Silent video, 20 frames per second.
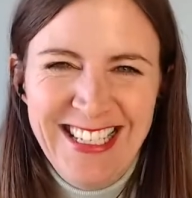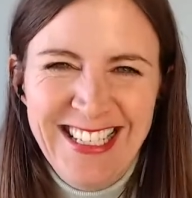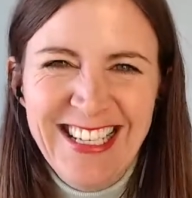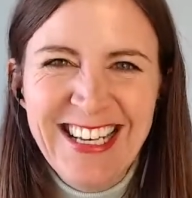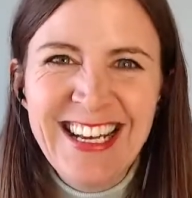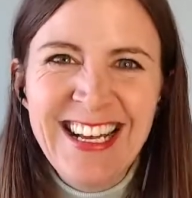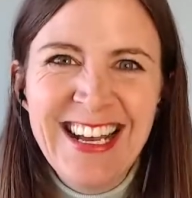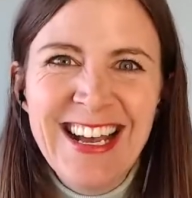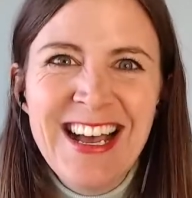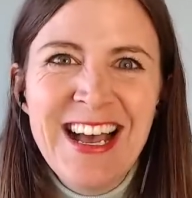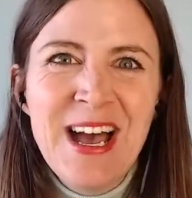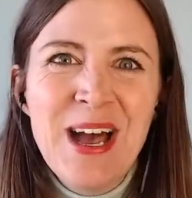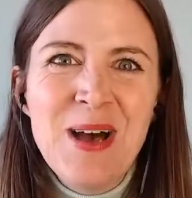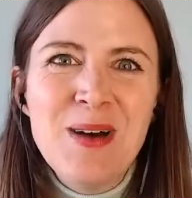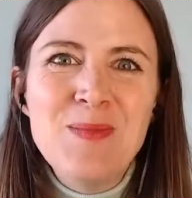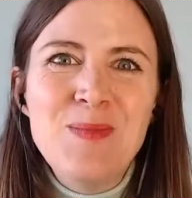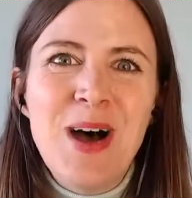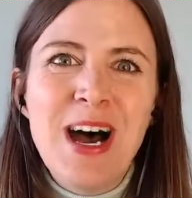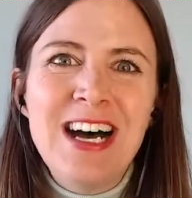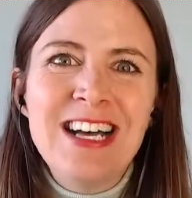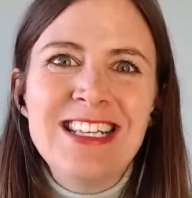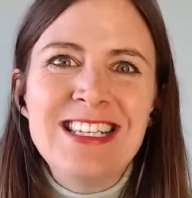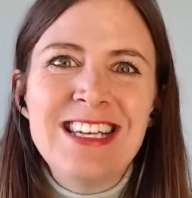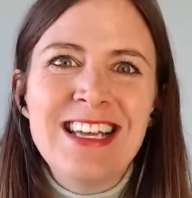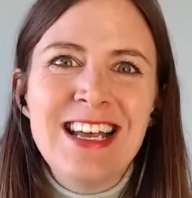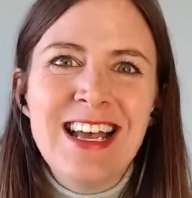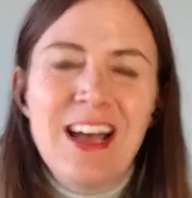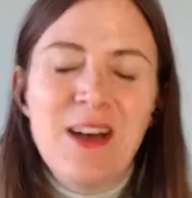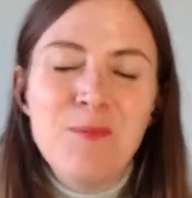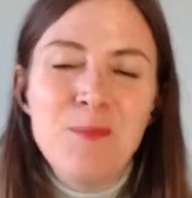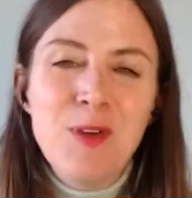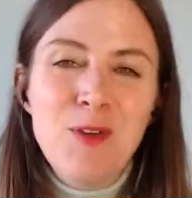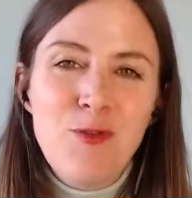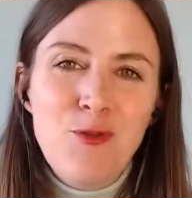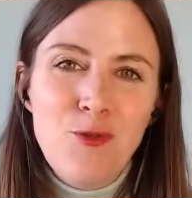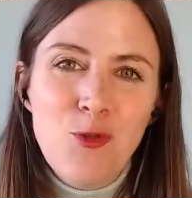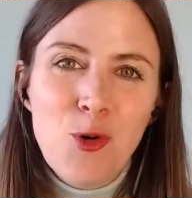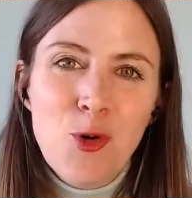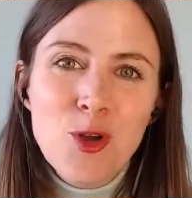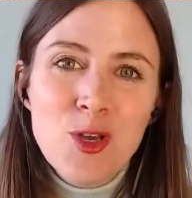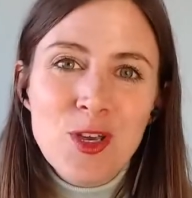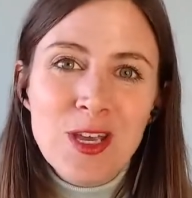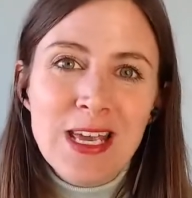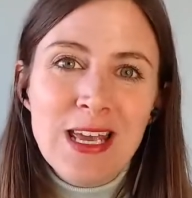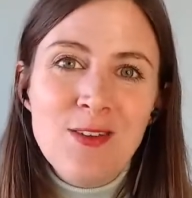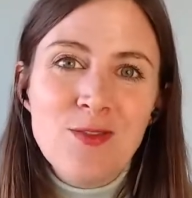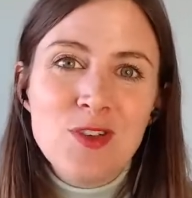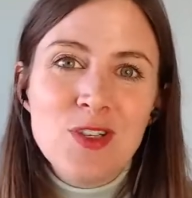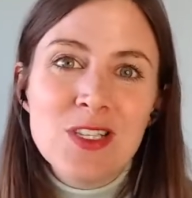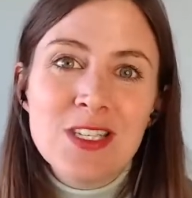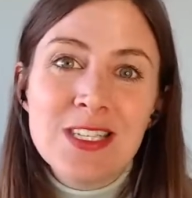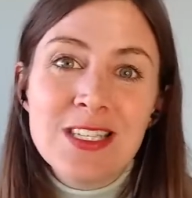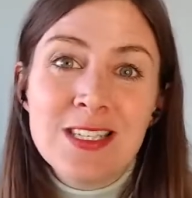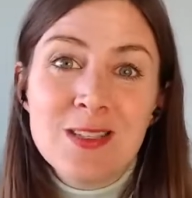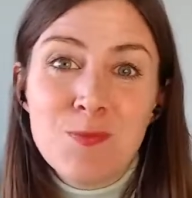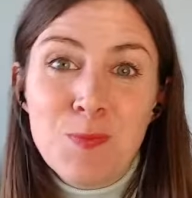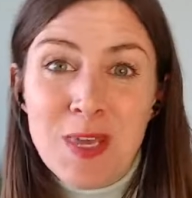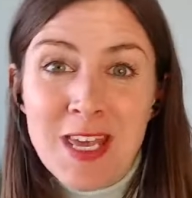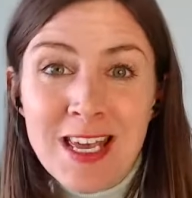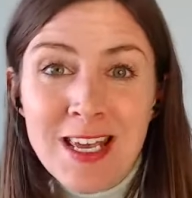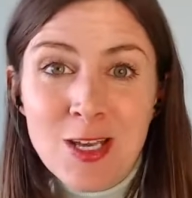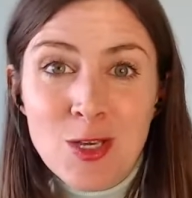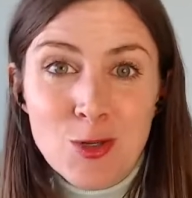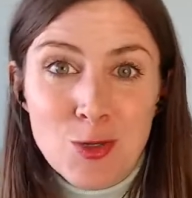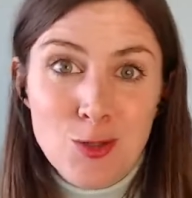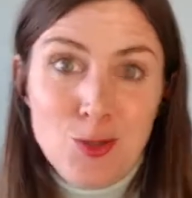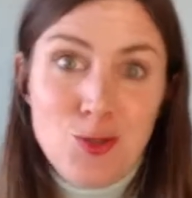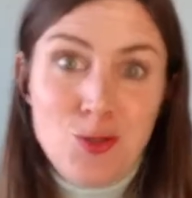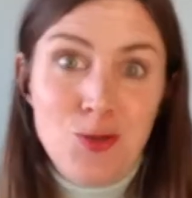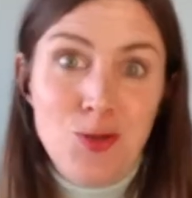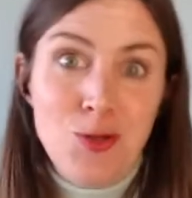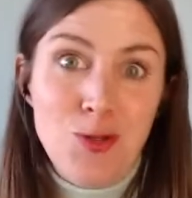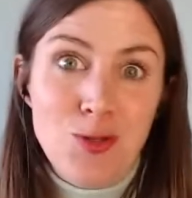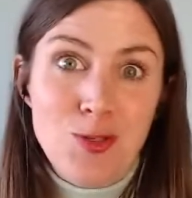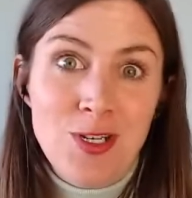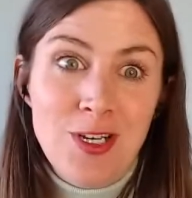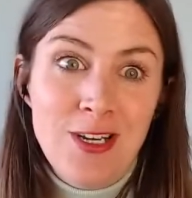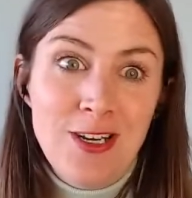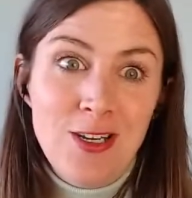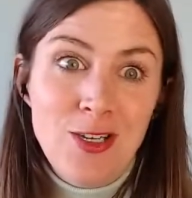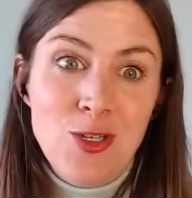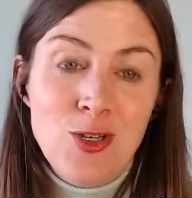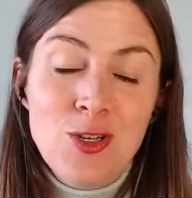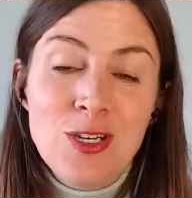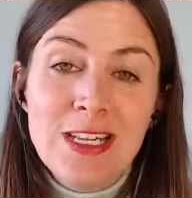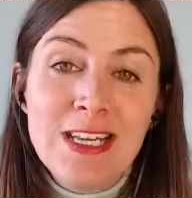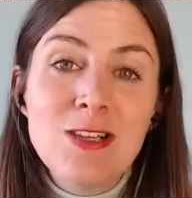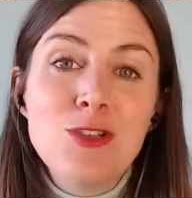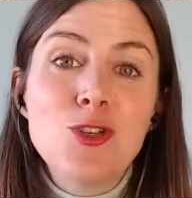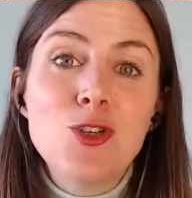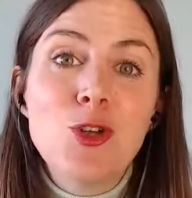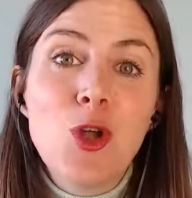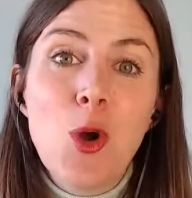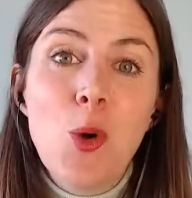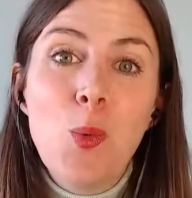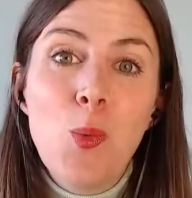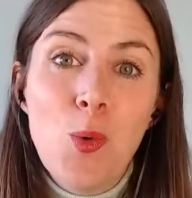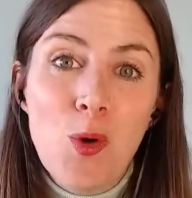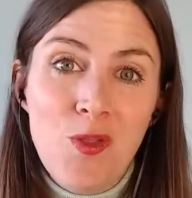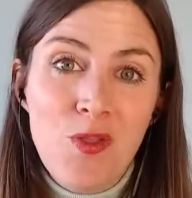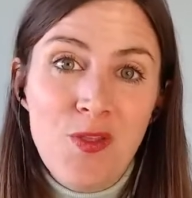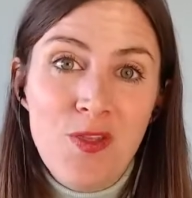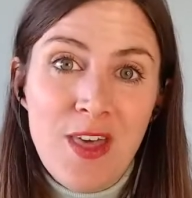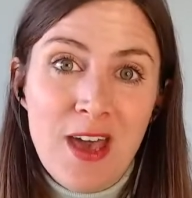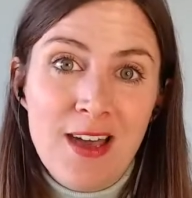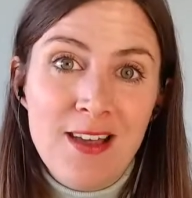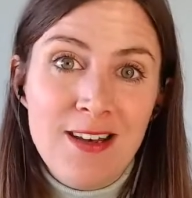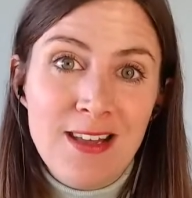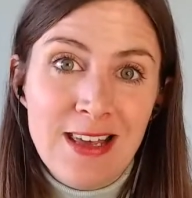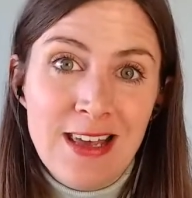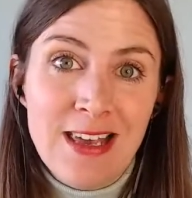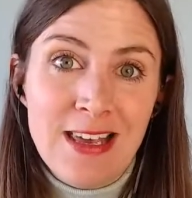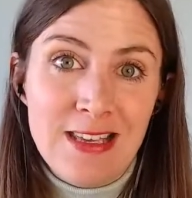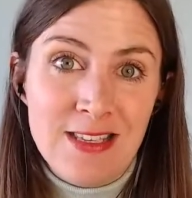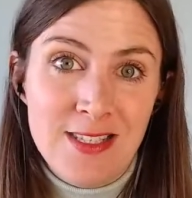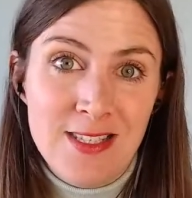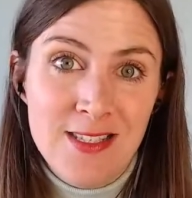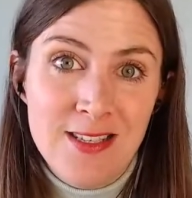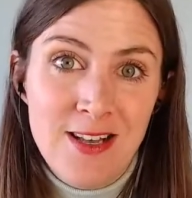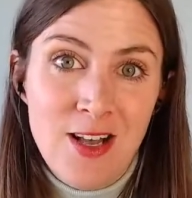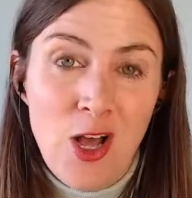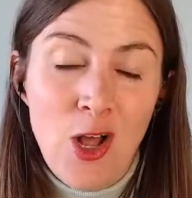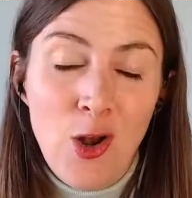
But before you even speak your truth, you need to know what that is.